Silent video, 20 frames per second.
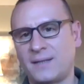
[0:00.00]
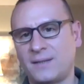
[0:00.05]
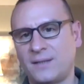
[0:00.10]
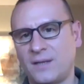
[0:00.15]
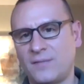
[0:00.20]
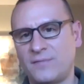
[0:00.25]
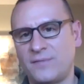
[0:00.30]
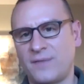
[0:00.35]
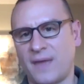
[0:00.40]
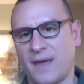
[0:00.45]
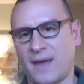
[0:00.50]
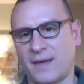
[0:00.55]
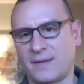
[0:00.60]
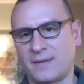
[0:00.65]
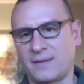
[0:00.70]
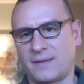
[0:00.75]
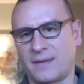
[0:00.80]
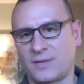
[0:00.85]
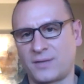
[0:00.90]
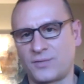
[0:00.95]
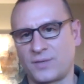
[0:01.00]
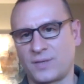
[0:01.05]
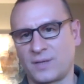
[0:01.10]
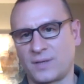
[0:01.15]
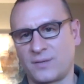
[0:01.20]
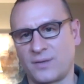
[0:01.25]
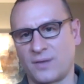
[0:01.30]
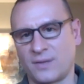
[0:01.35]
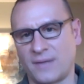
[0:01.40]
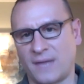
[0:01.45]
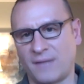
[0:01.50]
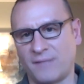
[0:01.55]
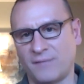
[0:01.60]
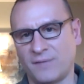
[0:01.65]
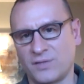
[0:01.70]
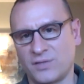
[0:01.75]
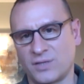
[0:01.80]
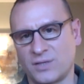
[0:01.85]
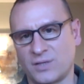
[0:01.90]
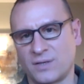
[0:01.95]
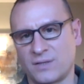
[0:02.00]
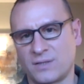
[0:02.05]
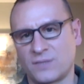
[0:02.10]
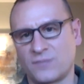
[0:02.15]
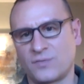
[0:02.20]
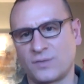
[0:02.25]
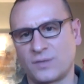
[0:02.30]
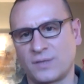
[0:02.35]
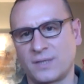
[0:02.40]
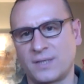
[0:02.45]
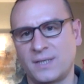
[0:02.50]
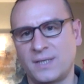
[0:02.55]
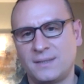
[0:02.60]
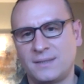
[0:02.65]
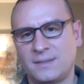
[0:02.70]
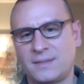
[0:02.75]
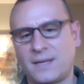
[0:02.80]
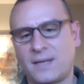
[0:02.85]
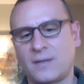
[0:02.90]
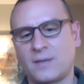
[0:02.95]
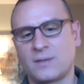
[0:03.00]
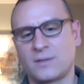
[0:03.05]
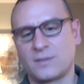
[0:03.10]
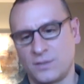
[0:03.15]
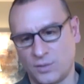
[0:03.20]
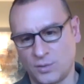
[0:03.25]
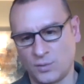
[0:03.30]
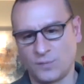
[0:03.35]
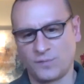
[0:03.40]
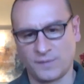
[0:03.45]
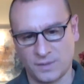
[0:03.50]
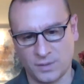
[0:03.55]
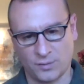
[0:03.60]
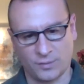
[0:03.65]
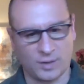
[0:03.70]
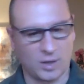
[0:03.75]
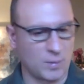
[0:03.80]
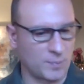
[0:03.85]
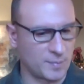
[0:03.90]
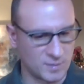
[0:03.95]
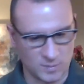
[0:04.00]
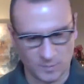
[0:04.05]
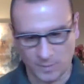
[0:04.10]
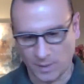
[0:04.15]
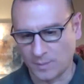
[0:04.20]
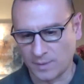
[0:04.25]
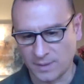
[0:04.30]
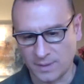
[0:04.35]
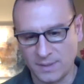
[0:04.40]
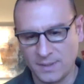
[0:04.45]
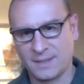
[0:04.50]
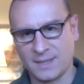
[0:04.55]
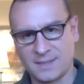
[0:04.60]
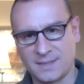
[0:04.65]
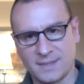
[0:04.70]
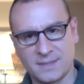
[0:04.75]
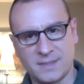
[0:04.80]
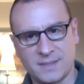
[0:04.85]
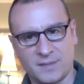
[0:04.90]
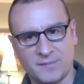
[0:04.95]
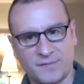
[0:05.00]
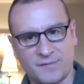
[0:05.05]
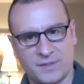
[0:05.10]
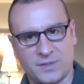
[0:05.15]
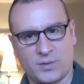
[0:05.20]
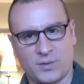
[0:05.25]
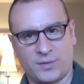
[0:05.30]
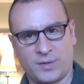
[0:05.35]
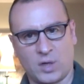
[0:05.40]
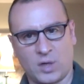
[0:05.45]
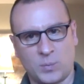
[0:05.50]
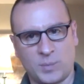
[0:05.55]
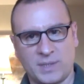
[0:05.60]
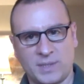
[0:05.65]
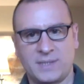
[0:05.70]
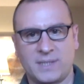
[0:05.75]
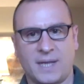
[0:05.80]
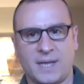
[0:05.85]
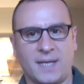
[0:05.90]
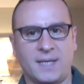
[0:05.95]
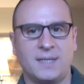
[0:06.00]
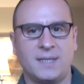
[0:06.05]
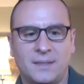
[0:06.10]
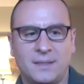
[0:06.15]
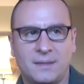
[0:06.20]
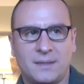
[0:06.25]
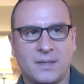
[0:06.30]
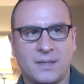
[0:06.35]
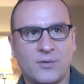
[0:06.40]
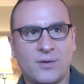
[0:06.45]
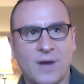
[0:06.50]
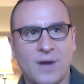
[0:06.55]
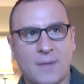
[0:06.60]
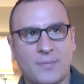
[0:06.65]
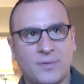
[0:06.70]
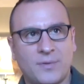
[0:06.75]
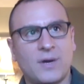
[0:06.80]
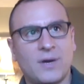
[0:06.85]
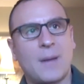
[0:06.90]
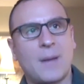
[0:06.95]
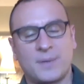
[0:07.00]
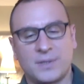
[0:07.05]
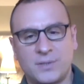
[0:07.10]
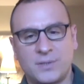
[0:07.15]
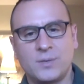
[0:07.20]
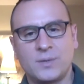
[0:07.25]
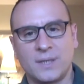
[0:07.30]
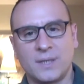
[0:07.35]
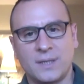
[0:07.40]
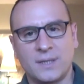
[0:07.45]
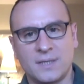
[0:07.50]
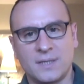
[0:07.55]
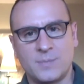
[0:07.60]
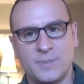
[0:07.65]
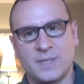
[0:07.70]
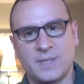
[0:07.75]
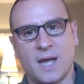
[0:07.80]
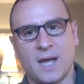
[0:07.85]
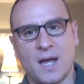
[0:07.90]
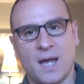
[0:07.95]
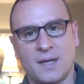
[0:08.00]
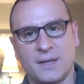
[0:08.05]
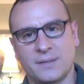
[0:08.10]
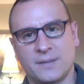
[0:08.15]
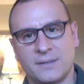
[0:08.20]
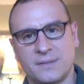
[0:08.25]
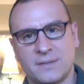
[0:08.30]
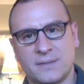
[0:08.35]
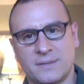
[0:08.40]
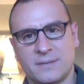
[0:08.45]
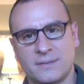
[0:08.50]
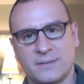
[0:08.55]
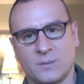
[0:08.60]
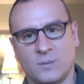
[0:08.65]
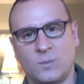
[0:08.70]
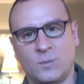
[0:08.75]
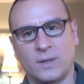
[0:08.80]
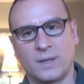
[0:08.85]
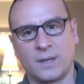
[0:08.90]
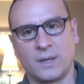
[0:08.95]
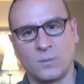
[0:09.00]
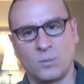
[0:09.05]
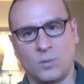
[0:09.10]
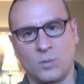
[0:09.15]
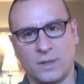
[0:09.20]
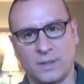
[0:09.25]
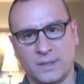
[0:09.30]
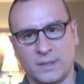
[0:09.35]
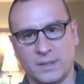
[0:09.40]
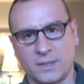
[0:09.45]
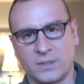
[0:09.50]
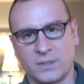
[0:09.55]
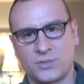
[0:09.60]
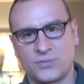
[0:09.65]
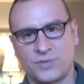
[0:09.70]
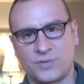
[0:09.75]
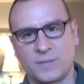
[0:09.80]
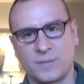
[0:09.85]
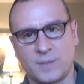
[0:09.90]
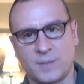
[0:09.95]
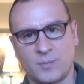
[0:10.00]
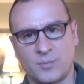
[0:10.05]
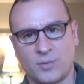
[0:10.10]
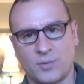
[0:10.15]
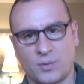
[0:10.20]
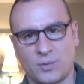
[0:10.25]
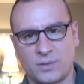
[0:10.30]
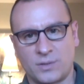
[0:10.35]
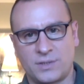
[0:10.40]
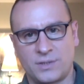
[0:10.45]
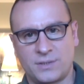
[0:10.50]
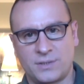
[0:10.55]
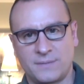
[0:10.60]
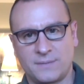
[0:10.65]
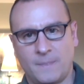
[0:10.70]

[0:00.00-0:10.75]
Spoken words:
love that train of thought and that vision, because it really tells new physical therapists or maybe existing physical therapists that there are opportunities beyond the one-on-one treatment approach.